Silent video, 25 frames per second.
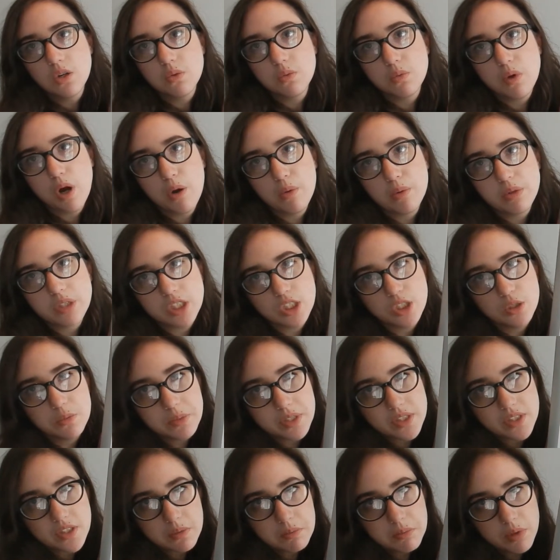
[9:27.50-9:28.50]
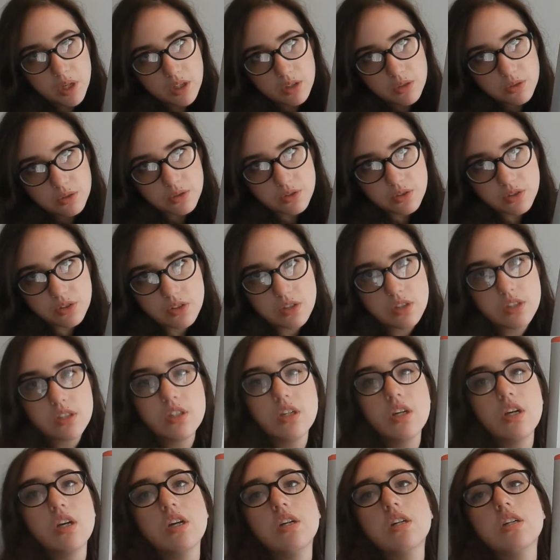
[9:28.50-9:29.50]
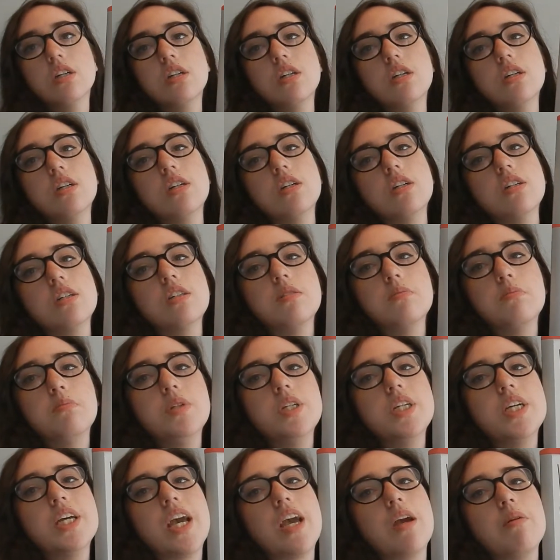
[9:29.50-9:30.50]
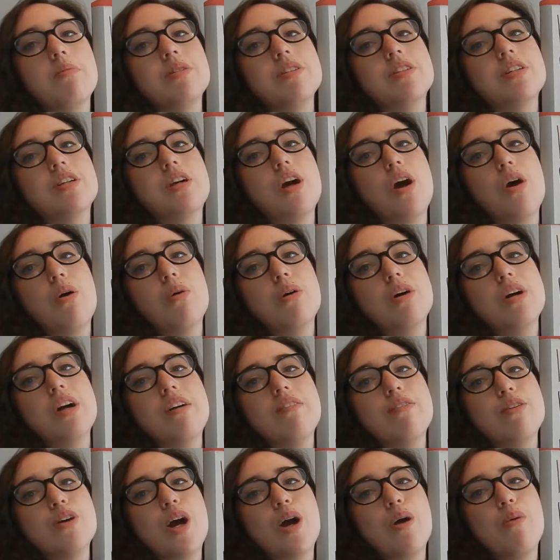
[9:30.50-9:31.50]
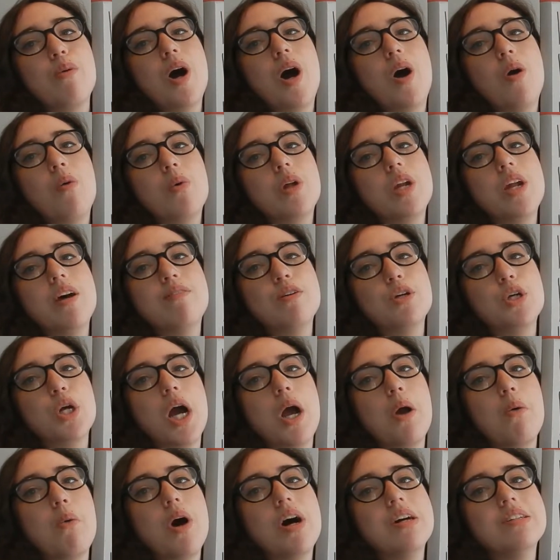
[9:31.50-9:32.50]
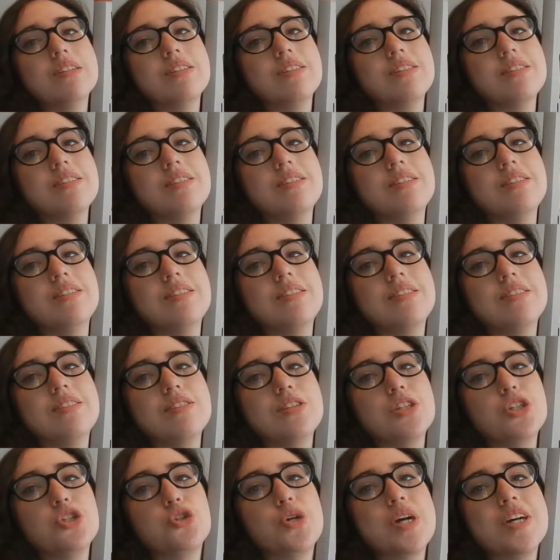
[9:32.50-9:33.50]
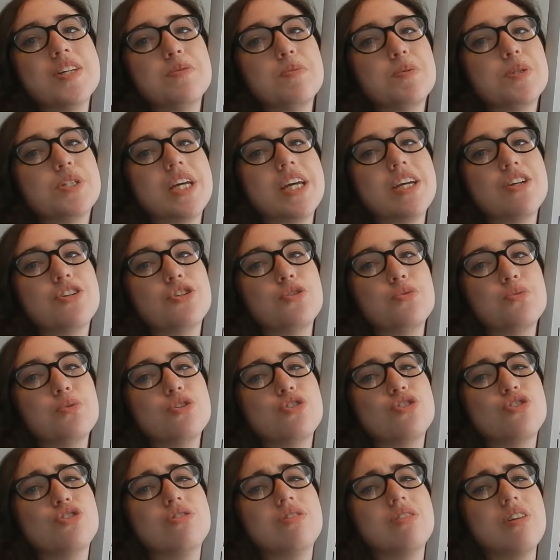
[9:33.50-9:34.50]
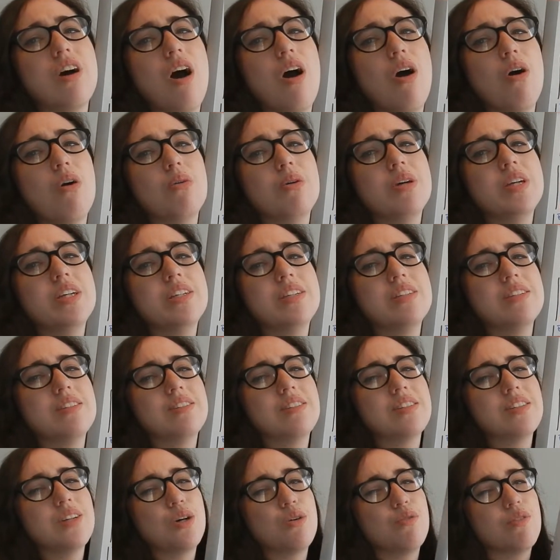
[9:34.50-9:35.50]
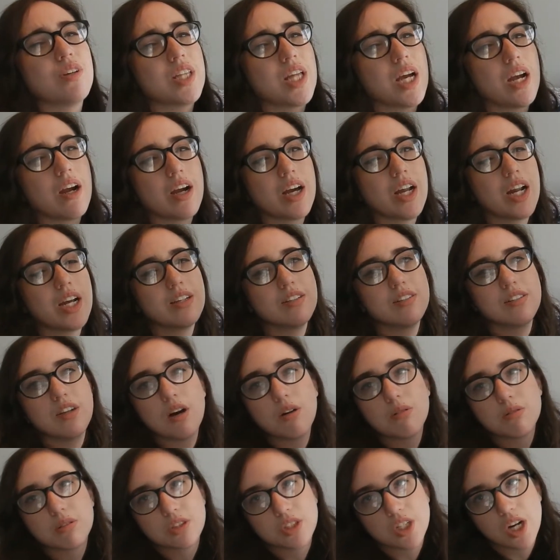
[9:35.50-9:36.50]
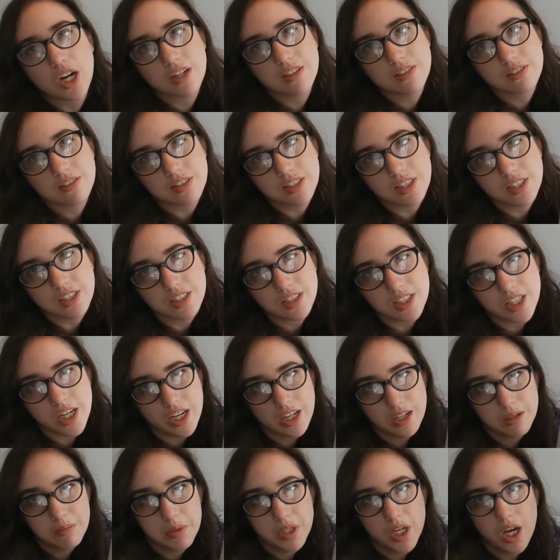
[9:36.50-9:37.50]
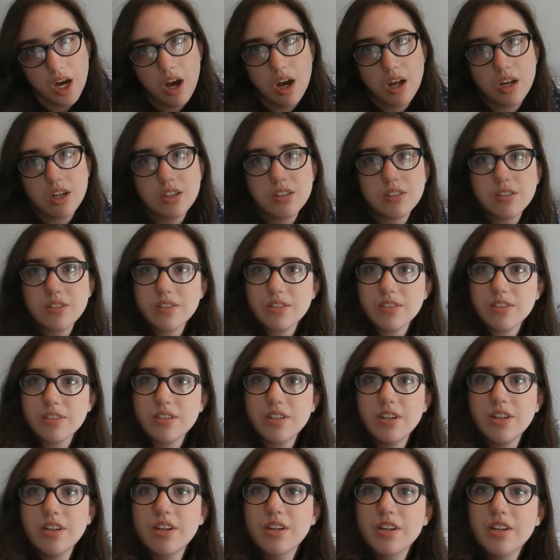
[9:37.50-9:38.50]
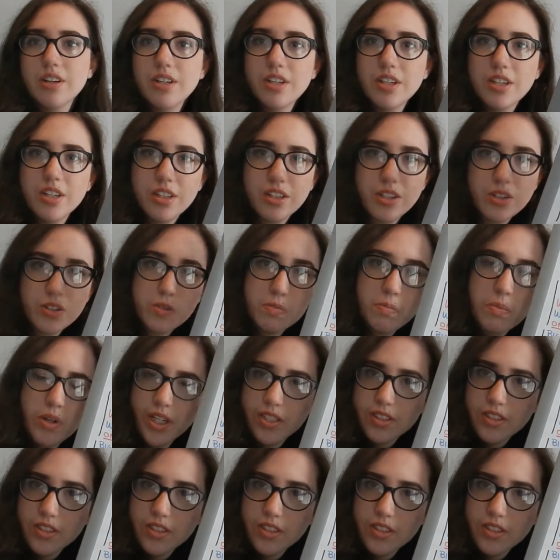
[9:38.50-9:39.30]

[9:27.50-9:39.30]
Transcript: What will you miss most? Being able to go wherever I want, whenever I want. The transportation was so easy over there, and I don't trust CTA, to be honest. Those